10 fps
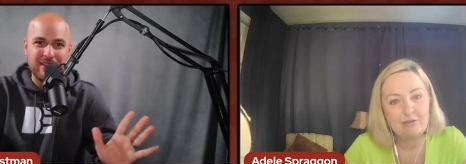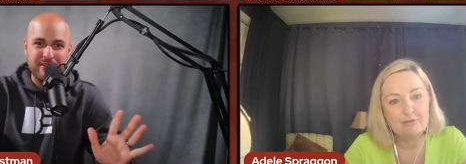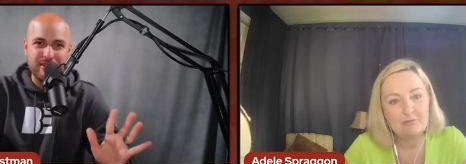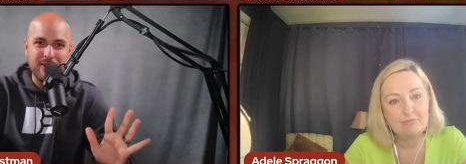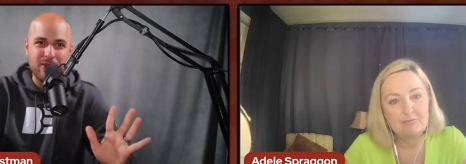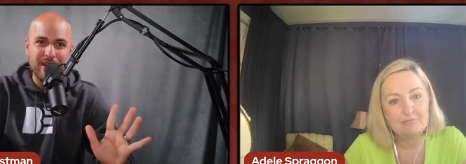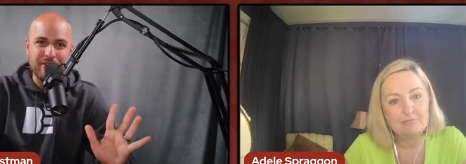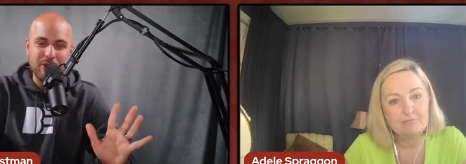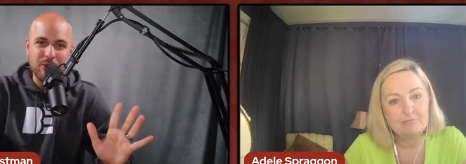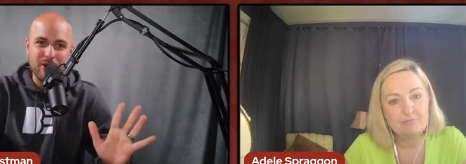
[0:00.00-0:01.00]
Speaker 1: of the clients you
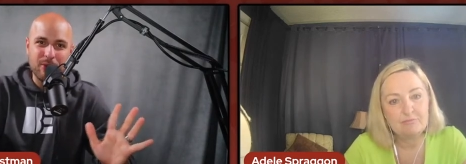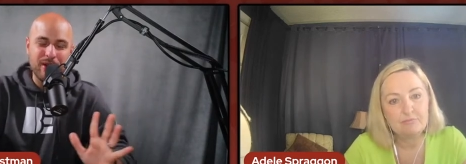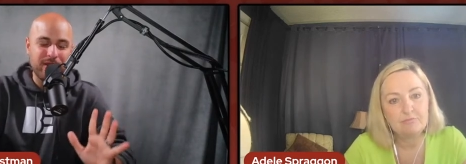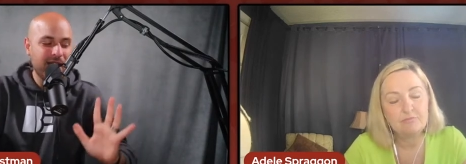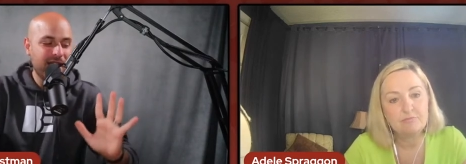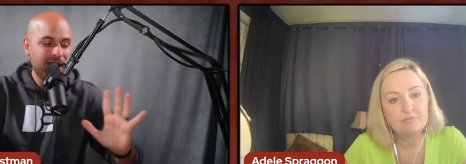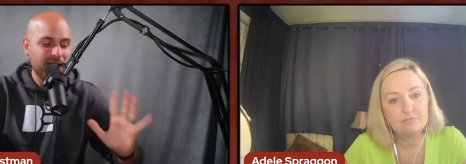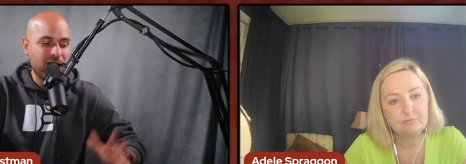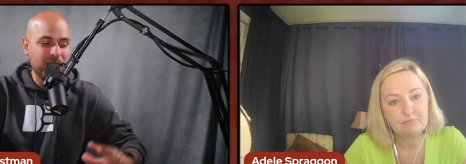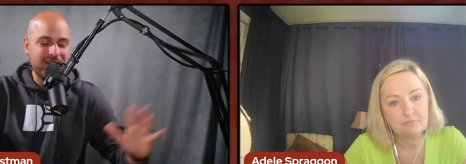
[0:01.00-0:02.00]
work with
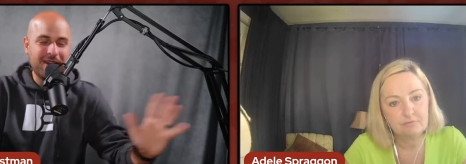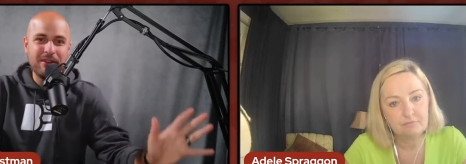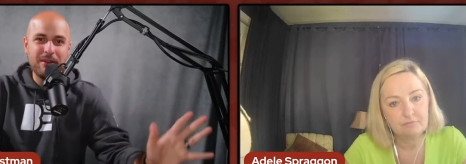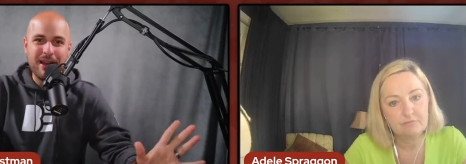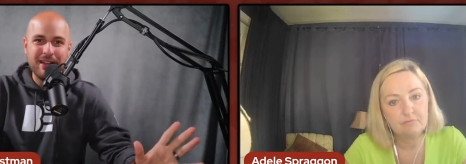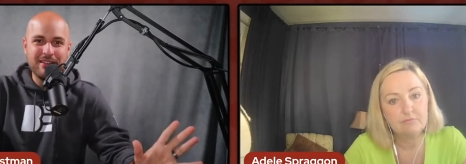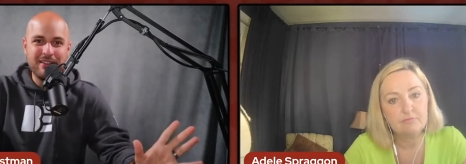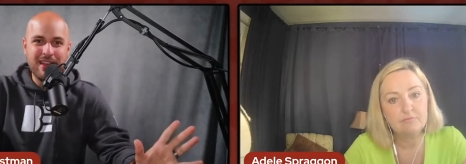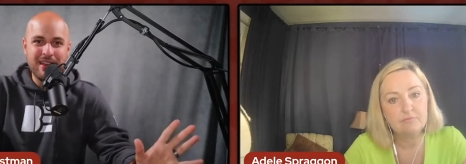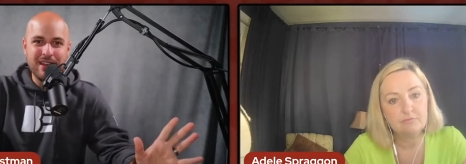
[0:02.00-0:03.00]
comes down to mindset
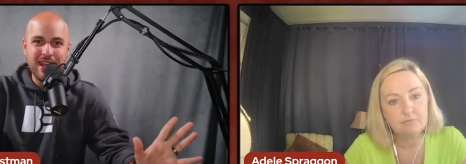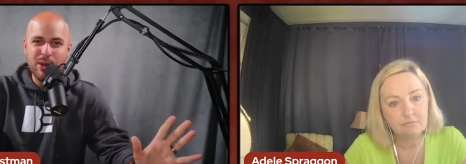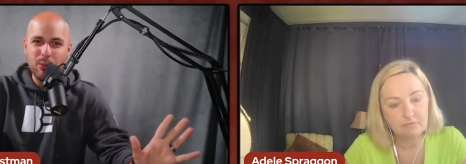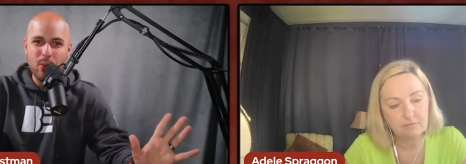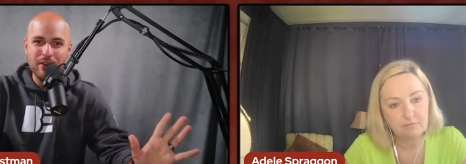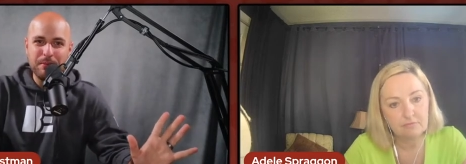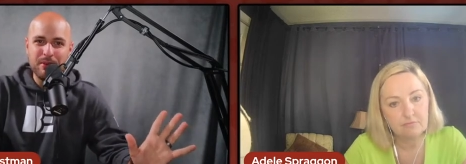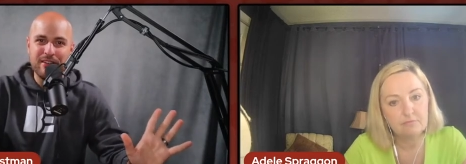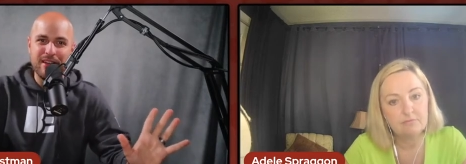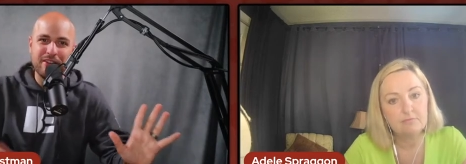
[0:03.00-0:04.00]
and which
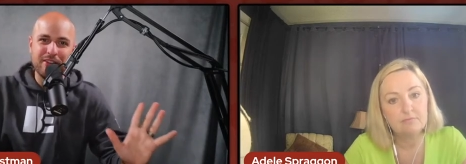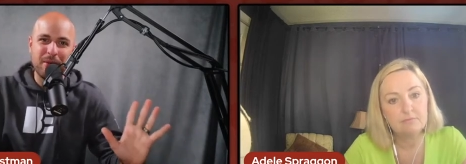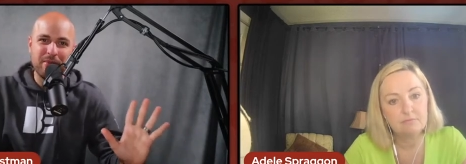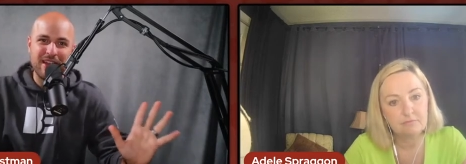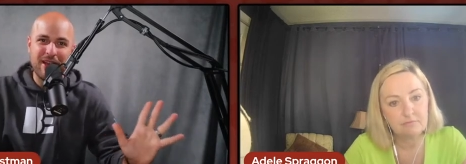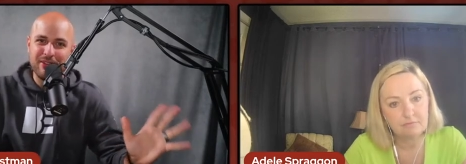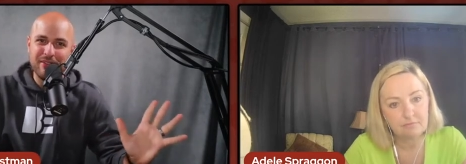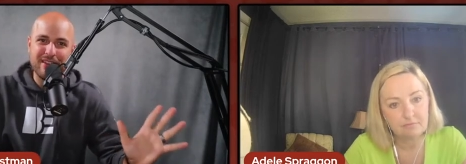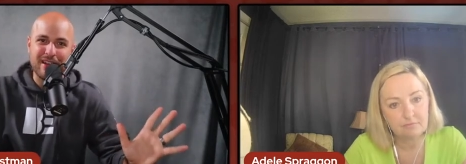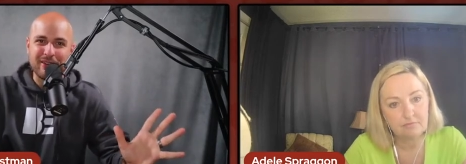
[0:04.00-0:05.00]
percentage comes down to the
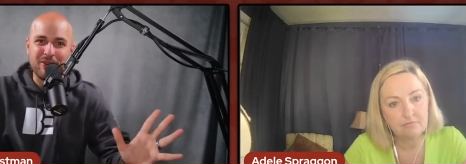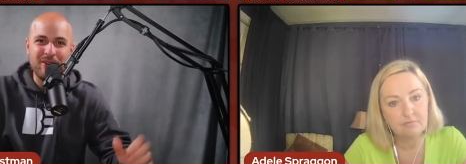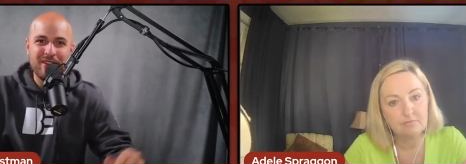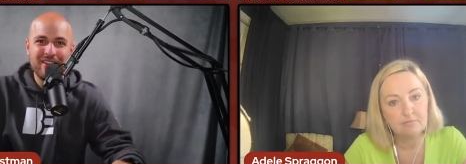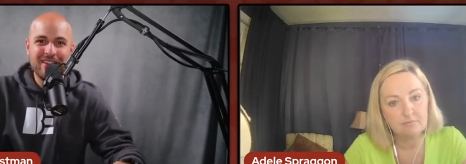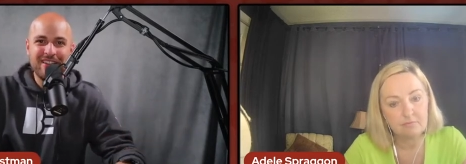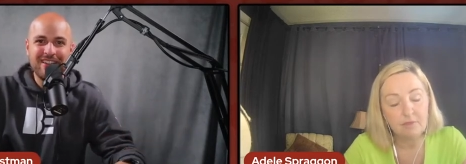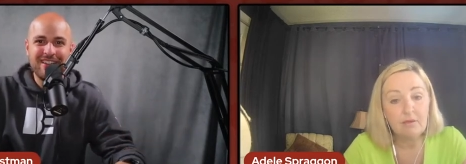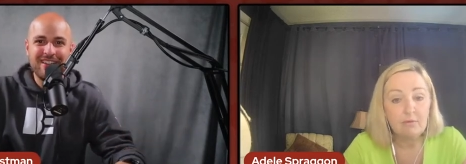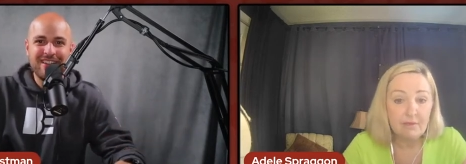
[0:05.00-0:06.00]
technical?
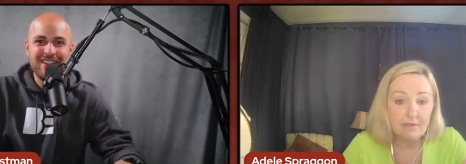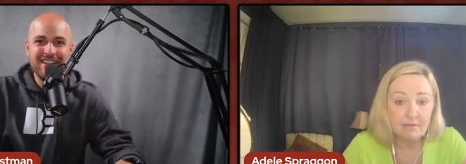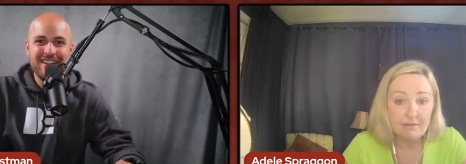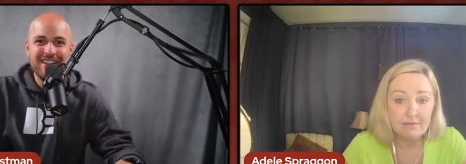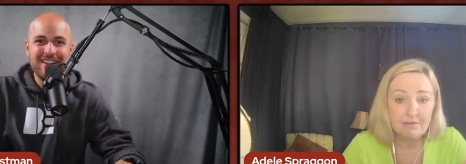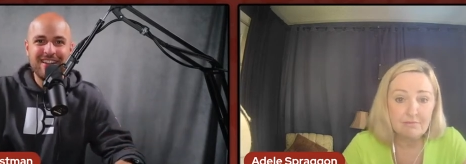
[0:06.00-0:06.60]
Speaker 2: Well, I think there's a